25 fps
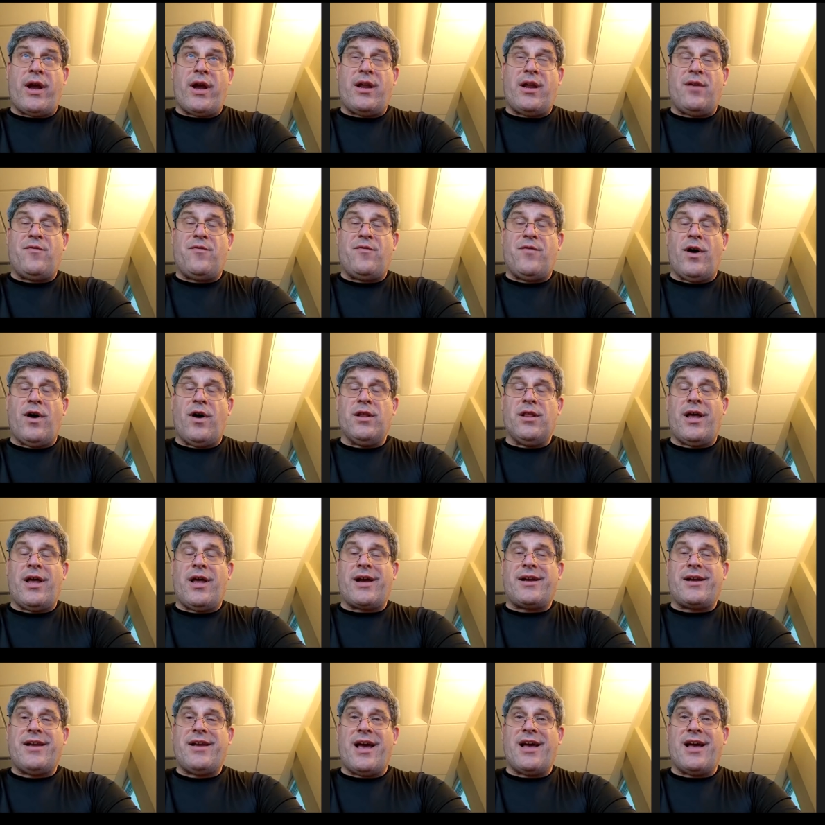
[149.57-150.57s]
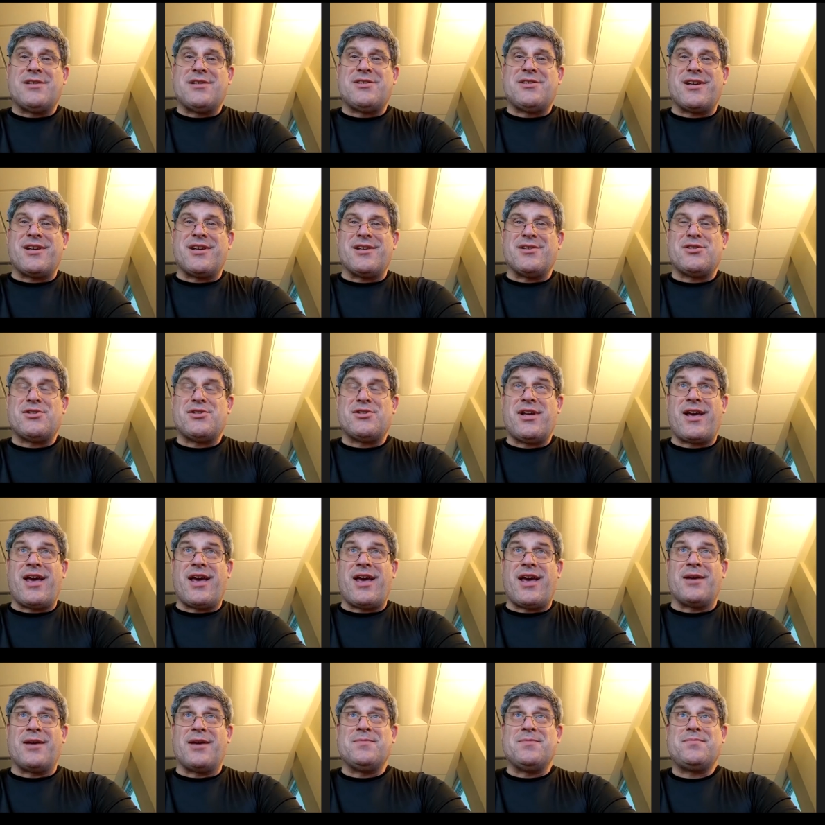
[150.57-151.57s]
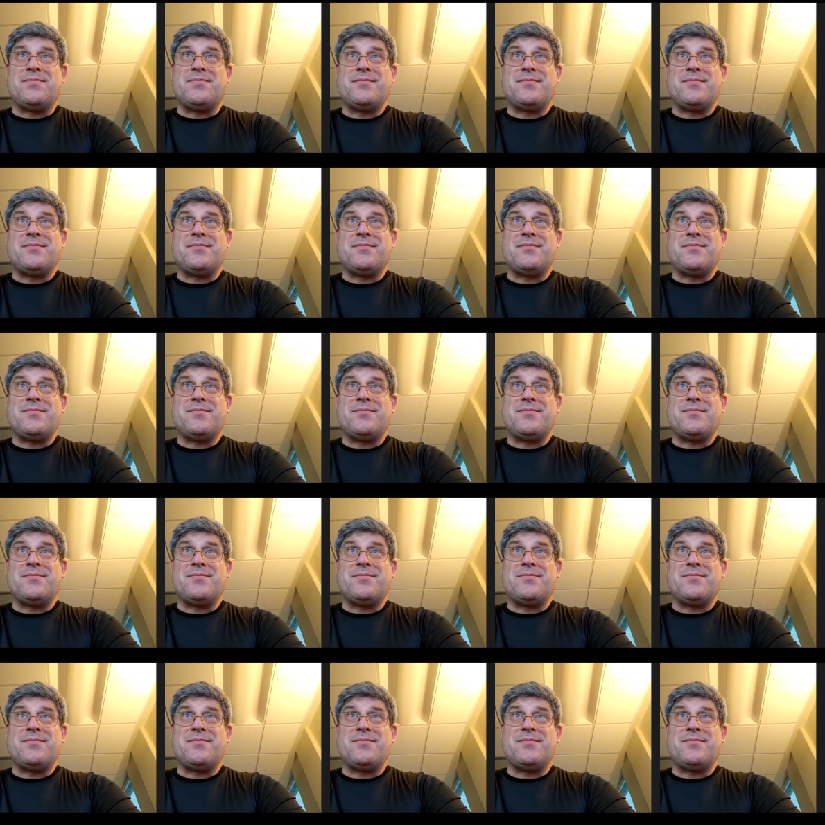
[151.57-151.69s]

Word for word: and he felt like dancing and singing.